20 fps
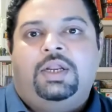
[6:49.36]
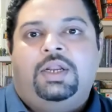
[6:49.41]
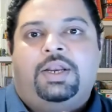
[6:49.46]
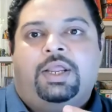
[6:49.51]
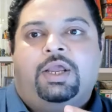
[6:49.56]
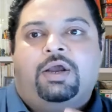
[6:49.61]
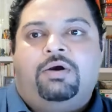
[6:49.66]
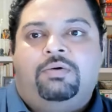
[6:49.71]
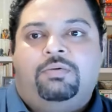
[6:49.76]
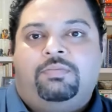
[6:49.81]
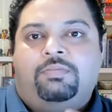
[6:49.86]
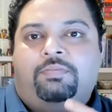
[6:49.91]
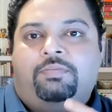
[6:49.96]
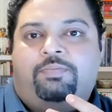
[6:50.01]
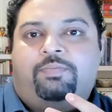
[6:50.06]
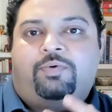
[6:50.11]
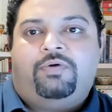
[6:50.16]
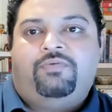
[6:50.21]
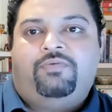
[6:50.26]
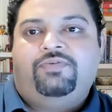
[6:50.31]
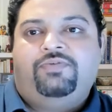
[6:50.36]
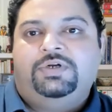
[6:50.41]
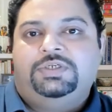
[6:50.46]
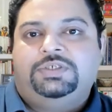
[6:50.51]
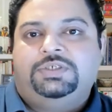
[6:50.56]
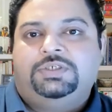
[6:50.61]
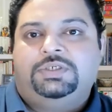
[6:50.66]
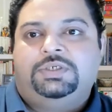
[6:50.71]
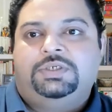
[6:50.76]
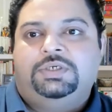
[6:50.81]
Now,
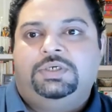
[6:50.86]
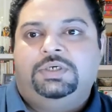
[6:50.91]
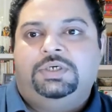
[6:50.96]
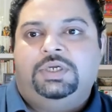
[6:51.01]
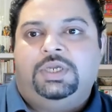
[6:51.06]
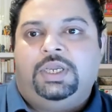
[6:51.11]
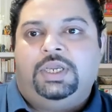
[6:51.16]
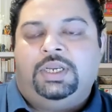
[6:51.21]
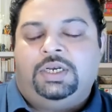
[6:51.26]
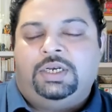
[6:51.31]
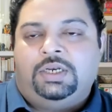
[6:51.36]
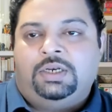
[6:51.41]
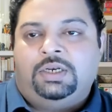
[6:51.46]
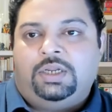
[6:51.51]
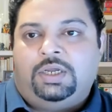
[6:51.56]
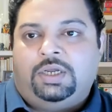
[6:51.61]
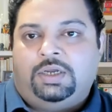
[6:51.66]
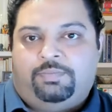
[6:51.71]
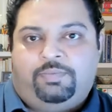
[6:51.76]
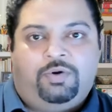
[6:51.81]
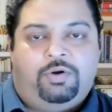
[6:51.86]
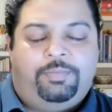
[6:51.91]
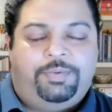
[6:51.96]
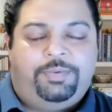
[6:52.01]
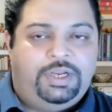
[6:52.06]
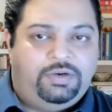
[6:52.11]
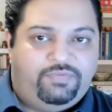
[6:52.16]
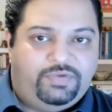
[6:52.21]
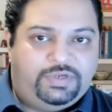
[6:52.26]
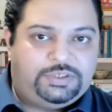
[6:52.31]
profits in
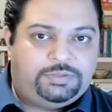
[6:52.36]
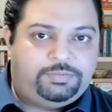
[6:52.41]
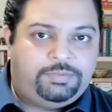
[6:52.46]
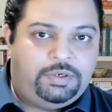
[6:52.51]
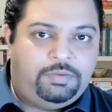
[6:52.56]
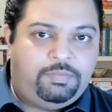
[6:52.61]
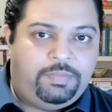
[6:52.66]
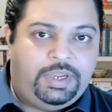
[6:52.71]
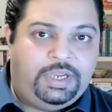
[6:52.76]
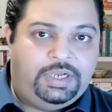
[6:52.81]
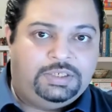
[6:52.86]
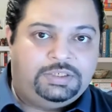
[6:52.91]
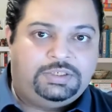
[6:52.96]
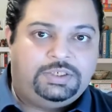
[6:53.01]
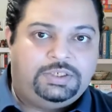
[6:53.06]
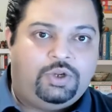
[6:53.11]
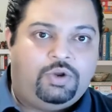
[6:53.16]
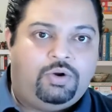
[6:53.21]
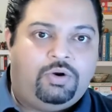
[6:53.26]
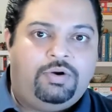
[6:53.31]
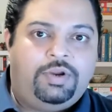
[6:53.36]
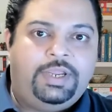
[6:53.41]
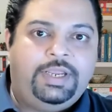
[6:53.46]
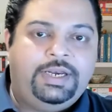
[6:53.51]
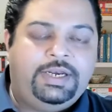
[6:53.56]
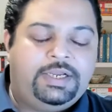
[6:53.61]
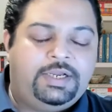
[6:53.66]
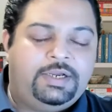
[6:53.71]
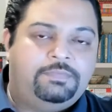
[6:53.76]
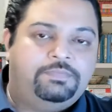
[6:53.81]
property investment means your
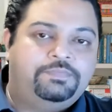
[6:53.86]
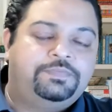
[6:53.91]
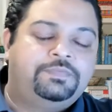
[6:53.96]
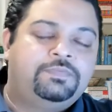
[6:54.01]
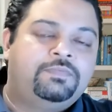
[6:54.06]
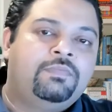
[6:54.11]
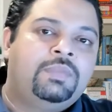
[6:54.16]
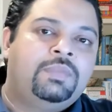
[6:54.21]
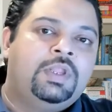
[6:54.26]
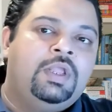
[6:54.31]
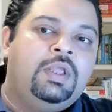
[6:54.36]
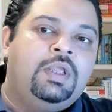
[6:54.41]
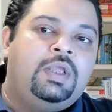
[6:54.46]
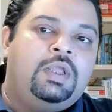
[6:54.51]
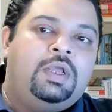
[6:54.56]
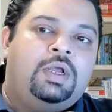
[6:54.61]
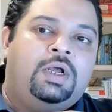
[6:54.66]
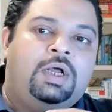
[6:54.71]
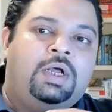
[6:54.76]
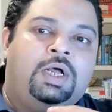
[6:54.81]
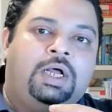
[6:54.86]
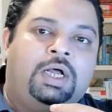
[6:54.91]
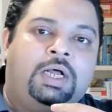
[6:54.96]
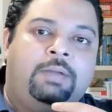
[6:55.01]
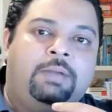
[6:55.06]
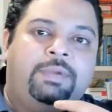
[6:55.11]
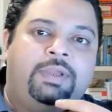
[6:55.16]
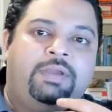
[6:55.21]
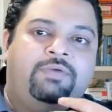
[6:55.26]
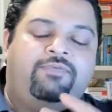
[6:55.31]
income.
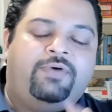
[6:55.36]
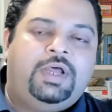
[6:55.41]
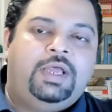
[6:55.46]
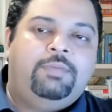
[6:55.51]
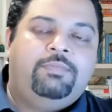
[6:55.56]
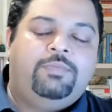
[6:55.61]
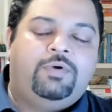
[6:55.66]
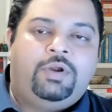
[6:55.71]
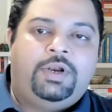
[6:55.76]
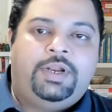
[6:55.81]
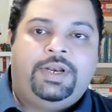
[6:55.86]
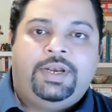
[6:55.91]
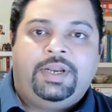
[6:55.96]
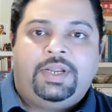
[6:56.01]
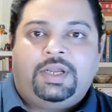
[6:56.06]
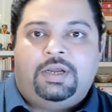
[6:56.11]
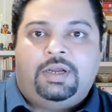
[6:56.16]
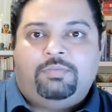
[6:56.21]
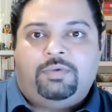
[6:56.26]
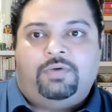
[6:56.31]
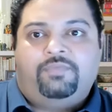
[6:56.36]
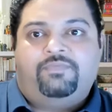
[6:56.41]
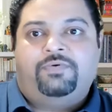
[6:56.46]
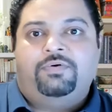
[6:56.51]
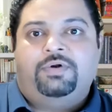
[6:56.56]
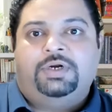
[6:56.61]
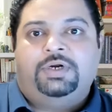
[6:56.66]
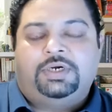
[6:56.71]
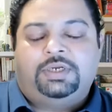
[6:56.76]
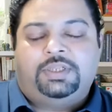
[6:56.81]
If I'm on an income of
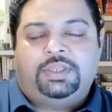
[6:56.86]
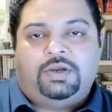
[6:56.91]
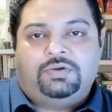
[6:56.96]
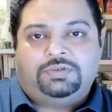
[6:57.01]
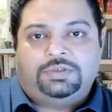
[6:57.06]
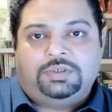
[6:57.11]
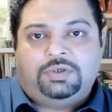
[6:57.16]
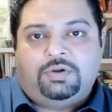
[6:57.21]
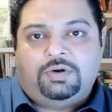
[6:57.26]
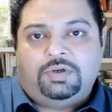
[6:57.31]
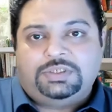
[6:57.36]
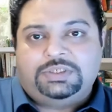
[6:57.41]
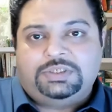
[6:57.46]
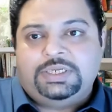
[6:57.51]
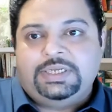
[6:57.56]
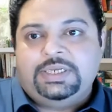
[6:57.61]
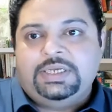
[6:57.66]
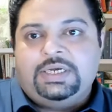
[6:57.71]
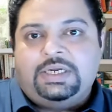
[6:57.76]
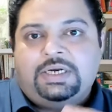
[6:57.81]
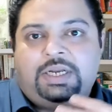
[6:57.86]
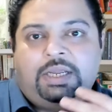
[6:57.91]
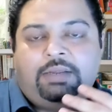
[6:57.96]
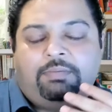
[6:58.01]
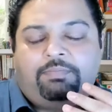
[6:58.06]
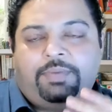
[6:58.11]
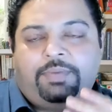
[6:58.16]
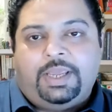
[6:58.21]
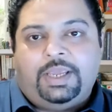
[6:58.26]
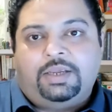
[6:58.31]
$200,000 a year,
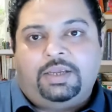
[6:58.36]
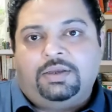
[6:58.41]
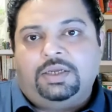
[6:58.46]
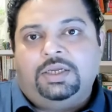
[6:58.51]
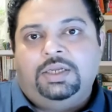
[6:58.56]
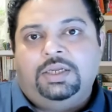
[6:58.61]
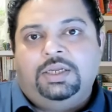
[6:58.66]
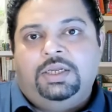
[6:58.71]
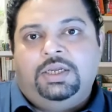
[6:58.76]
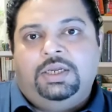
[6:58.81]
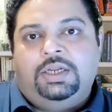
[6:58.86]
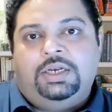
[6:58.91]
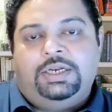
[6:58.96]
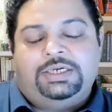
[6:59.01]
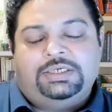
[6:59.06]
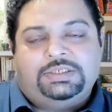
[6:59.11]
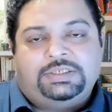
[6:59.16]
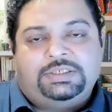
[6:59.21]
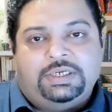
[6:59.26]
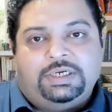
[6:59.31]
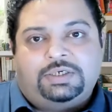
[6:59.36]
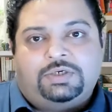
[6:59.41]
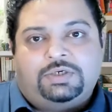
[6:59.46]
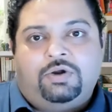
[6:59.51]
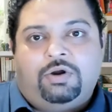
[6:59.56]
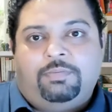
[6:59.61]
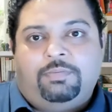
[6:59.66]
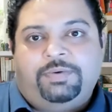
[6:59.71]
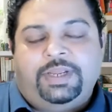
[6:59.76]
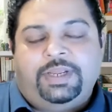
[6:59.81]
I'm paying, let's say,
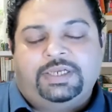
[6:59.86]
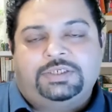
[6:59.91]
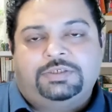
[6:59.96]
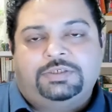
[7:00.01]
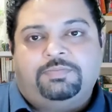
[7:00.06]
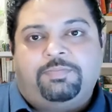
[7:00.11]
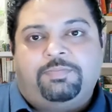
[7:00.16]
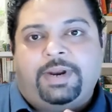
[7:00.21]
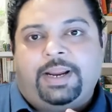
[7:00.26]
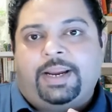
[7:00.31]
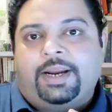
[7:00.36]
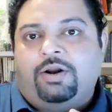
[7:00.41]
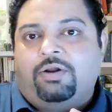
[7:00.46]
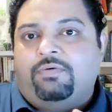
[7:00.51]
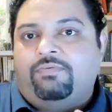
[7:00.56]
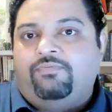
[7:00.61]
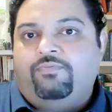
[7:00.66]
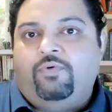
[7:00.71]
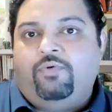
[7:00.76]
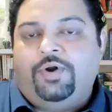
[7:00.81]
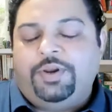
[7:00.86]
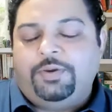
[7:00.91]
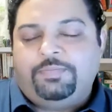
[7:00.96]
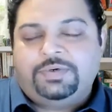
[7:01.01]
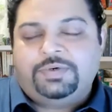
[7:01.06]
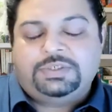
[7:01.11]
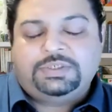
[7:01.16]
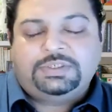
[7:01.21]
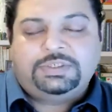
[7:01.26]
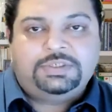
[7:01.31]
top tax bracket of
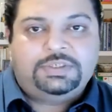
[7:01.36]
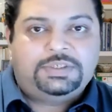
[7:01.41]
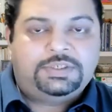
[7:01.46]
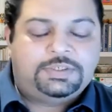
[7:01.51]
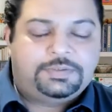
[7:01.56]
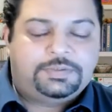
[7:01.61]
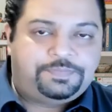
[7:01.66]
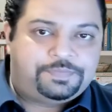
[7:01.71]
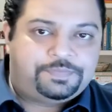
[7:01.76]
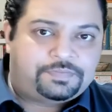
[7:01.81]
40%.